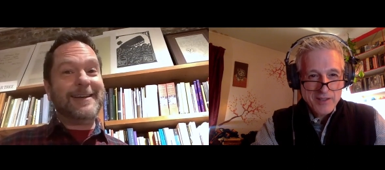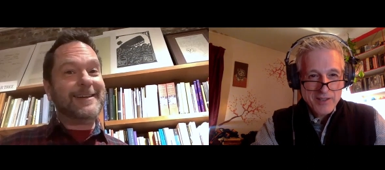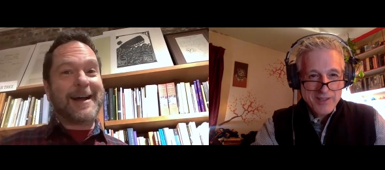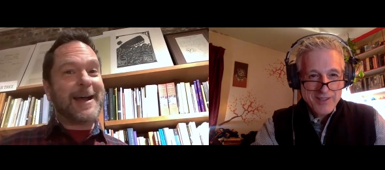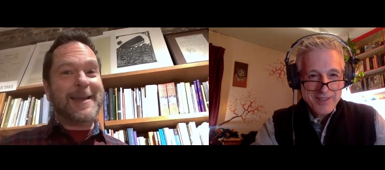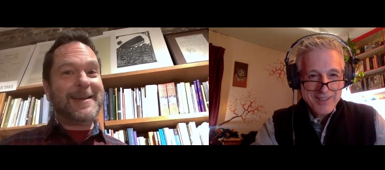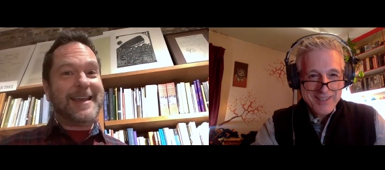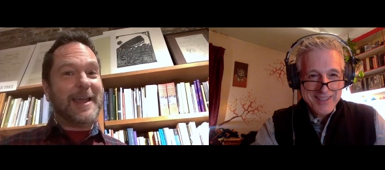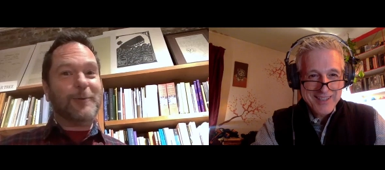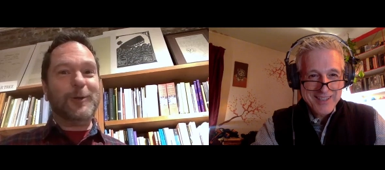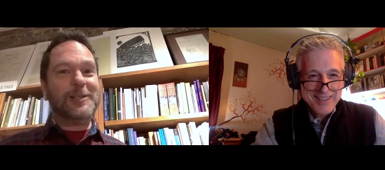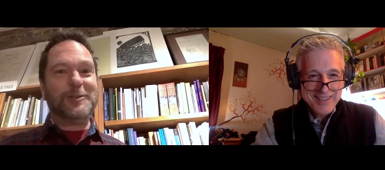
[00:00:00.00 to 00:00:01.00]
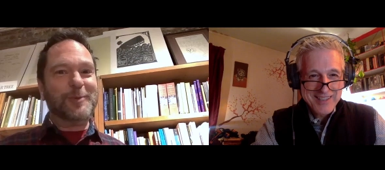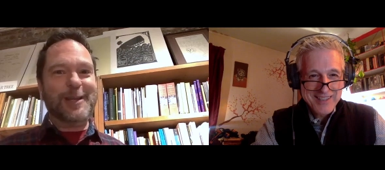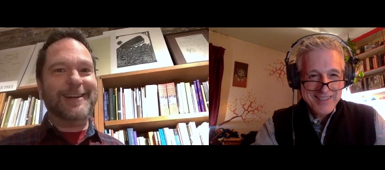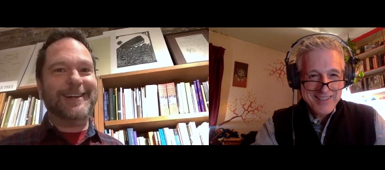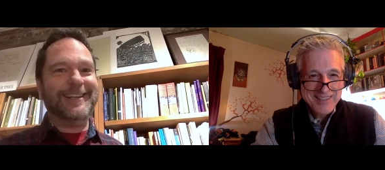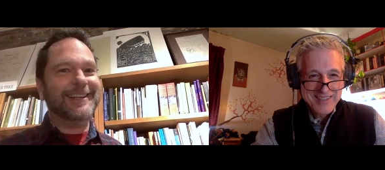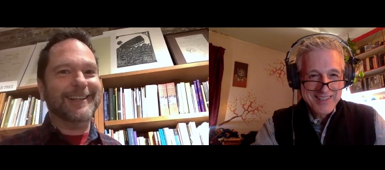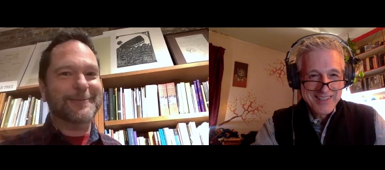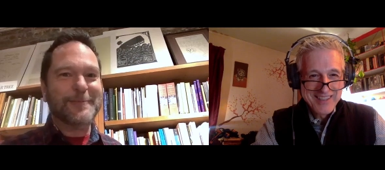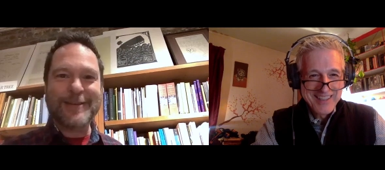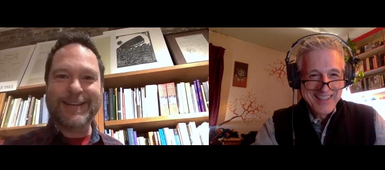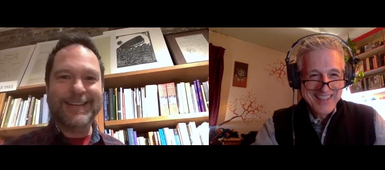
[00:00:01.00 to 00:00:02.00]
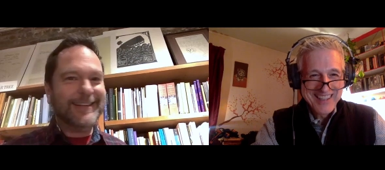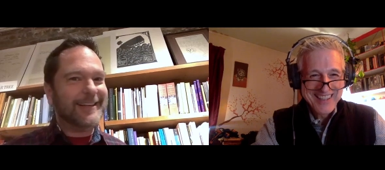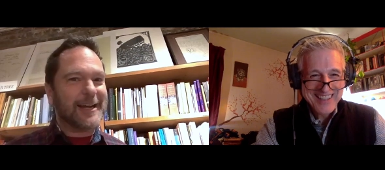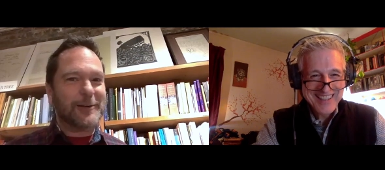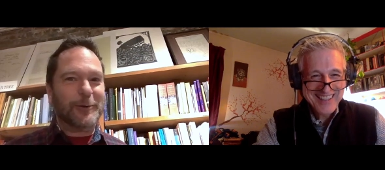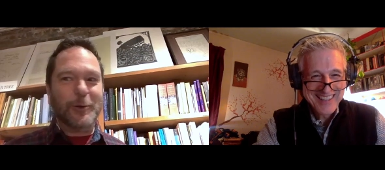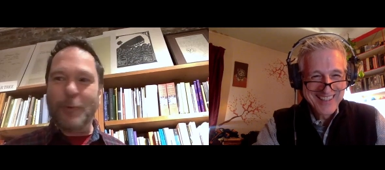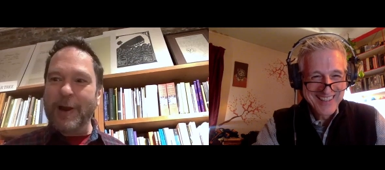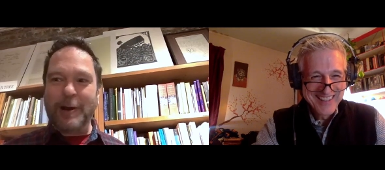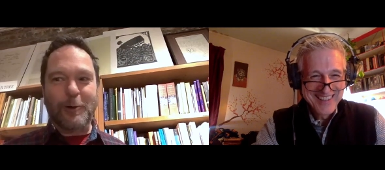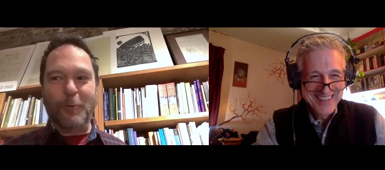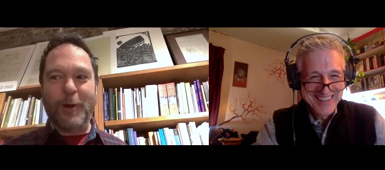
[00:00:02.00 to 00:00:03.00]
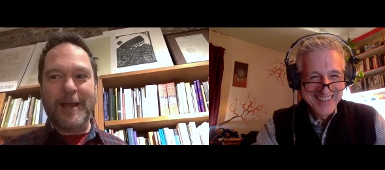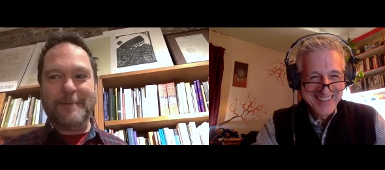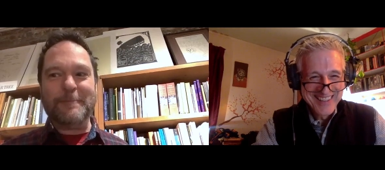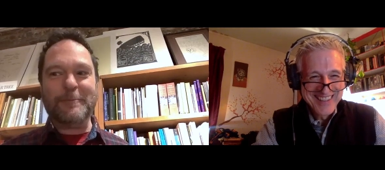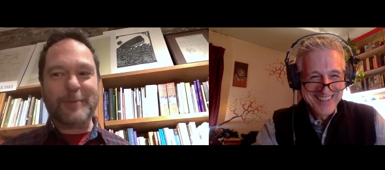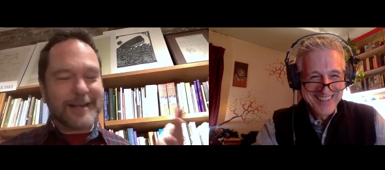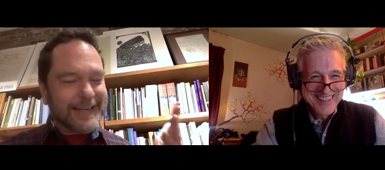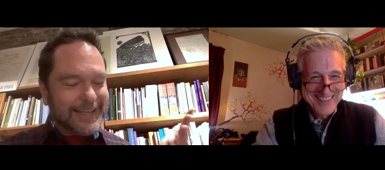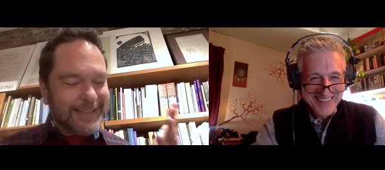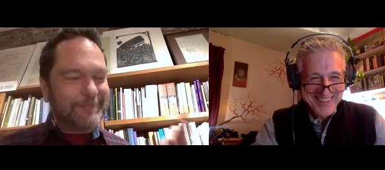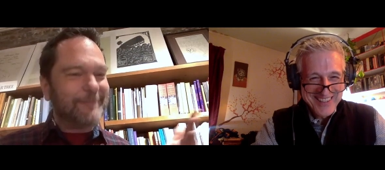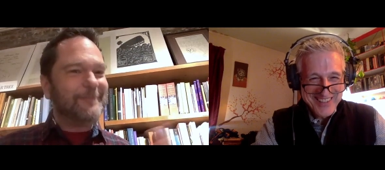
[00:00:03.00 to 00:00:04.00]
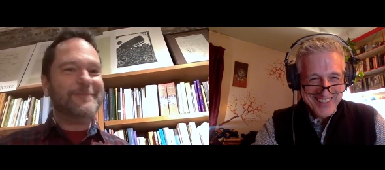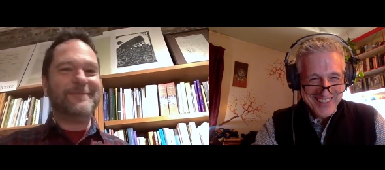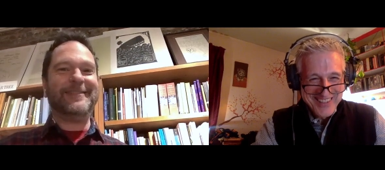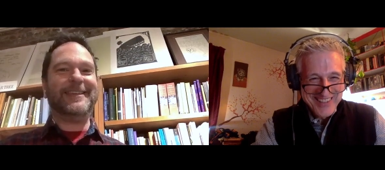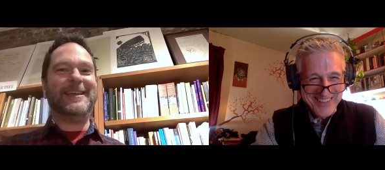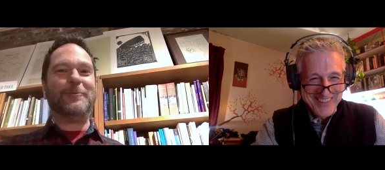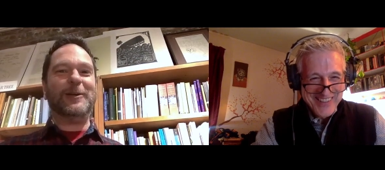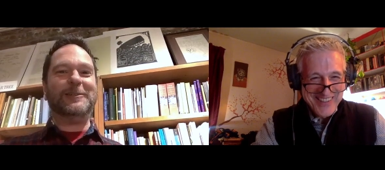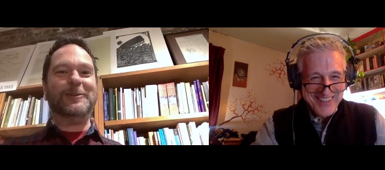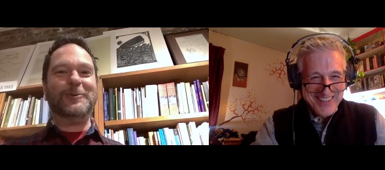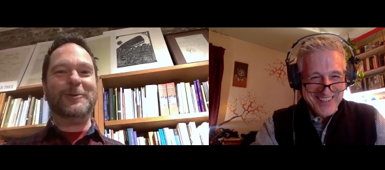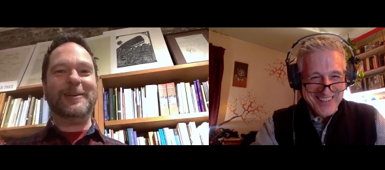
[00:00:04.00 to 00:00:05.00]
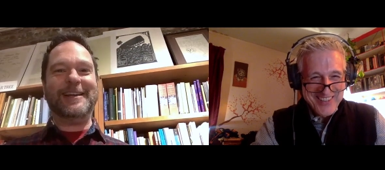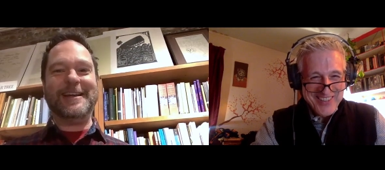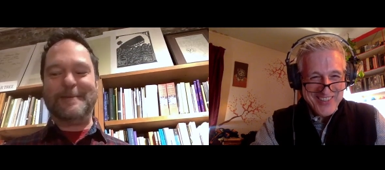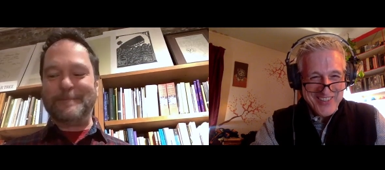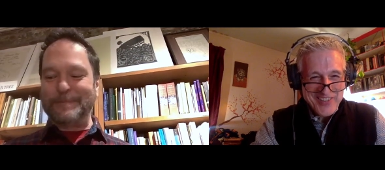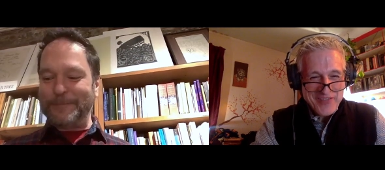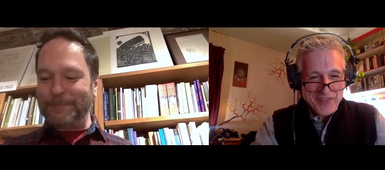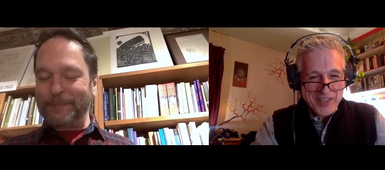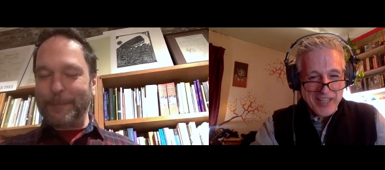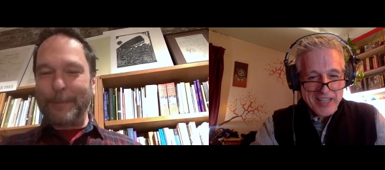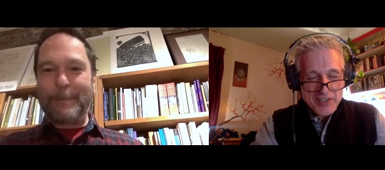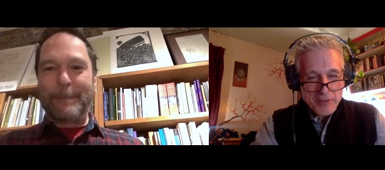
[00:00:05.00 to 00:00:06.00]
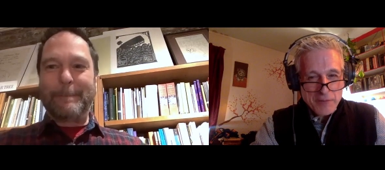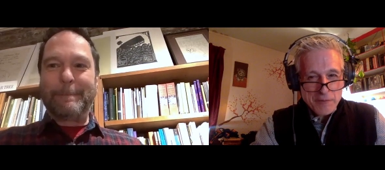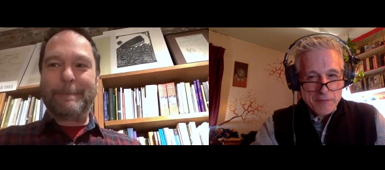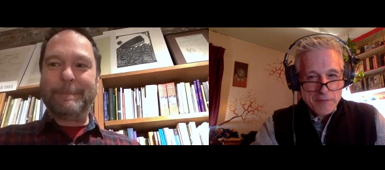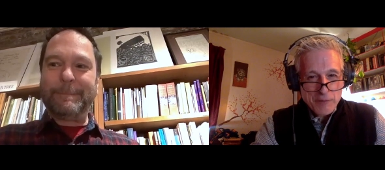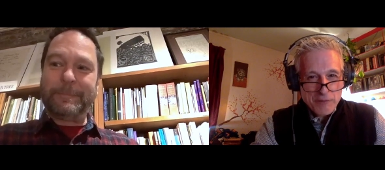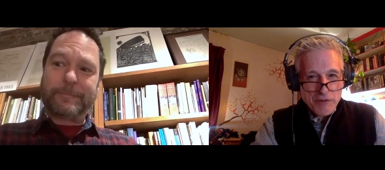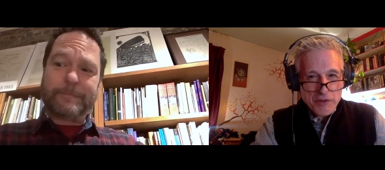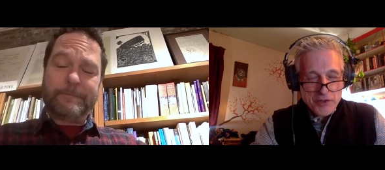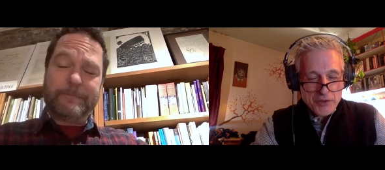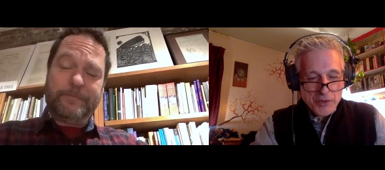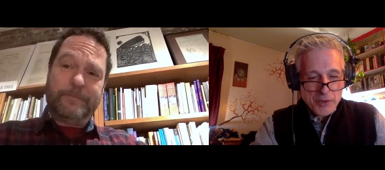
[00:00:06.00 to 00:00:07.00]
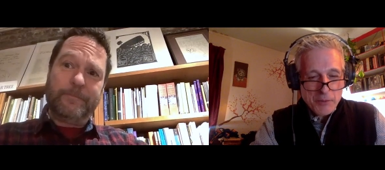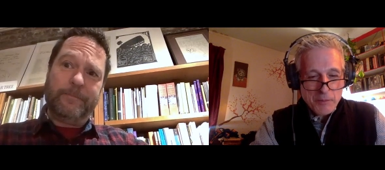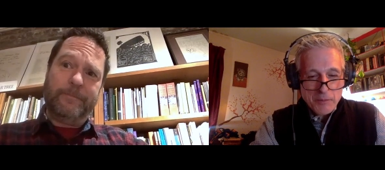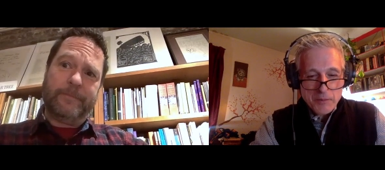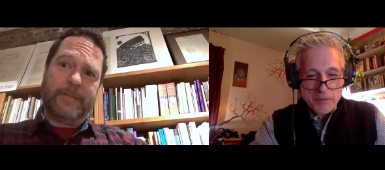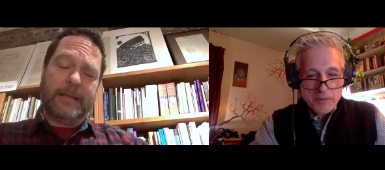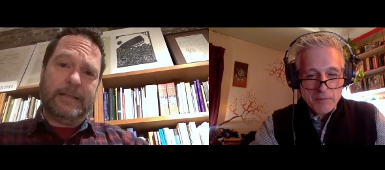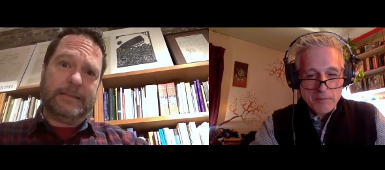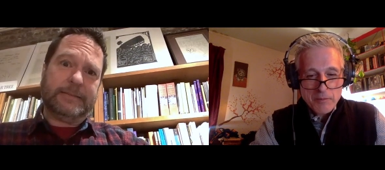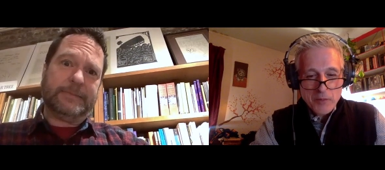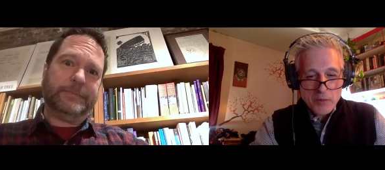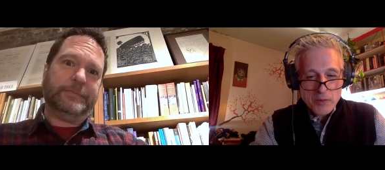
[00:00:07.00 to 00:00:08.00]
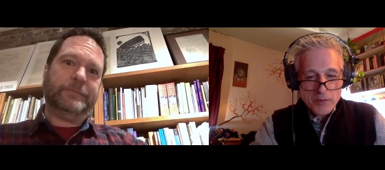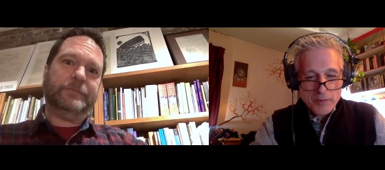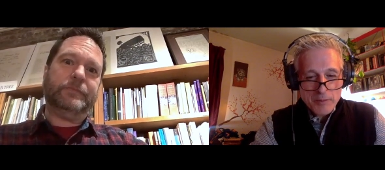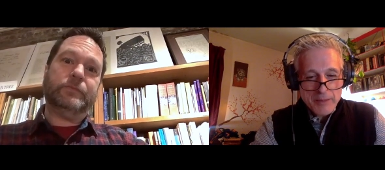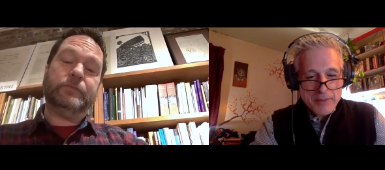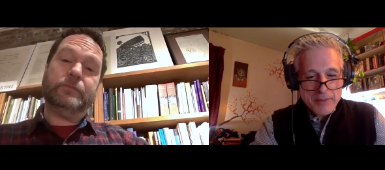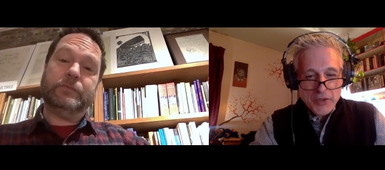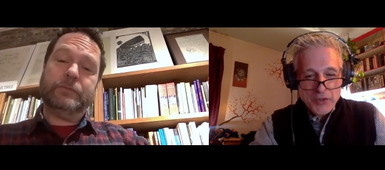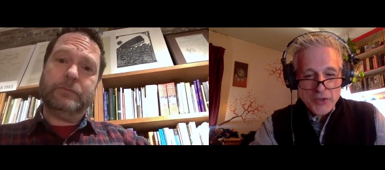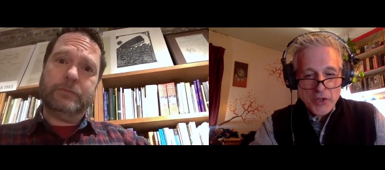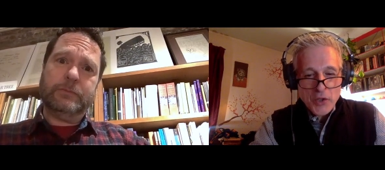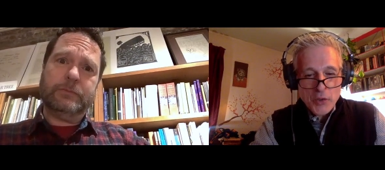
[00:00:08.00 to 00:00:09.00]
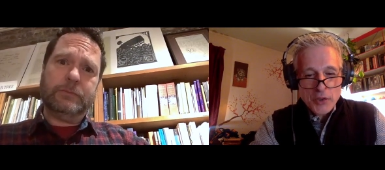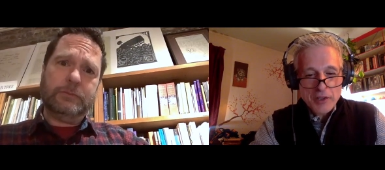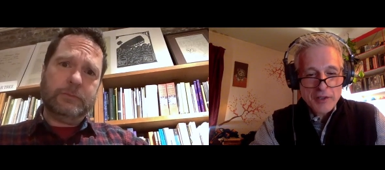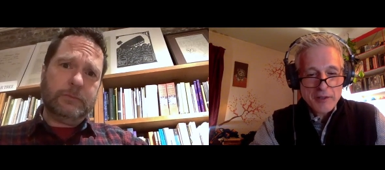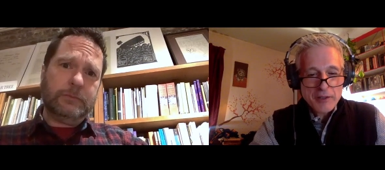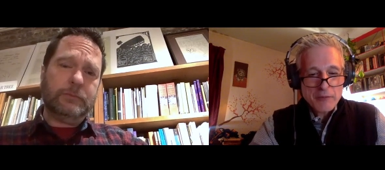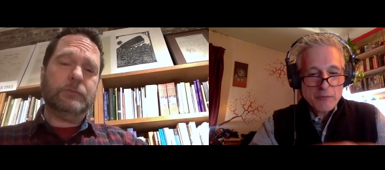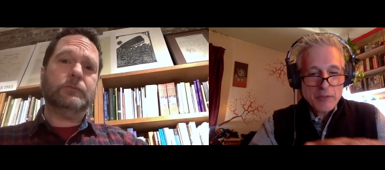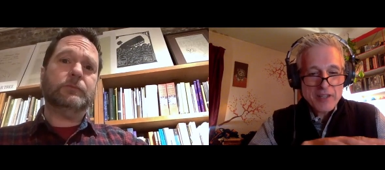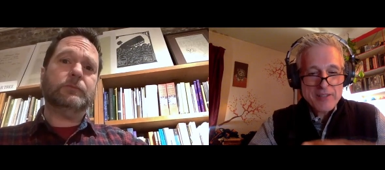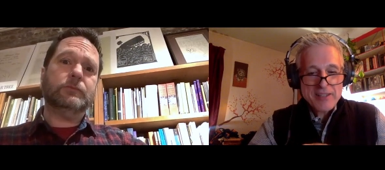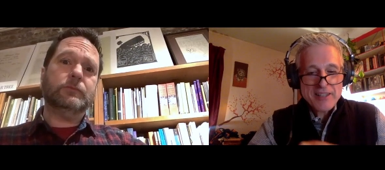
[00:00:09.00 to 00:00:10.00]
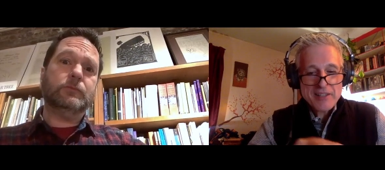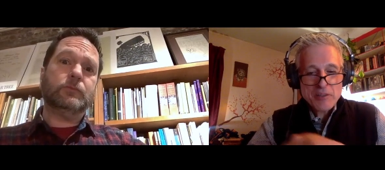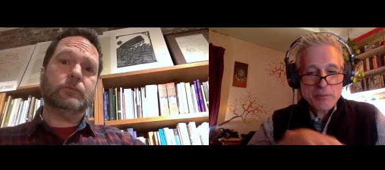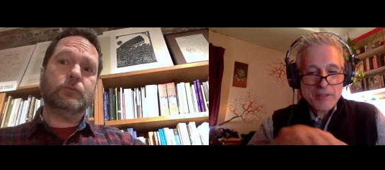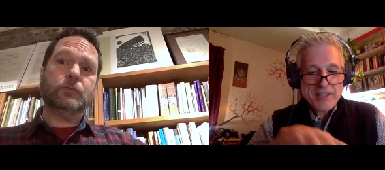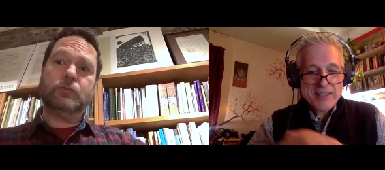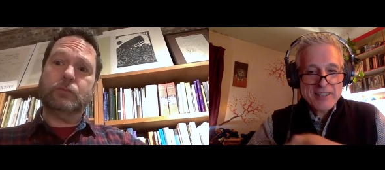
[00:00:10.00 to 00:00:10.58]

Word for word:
Speaker 1: I can't wait to be in it again. I don't know where or when, but I can't wait to do it again.
Speaker 2: Right. And so for folks who maybe don't know, when I said that you played the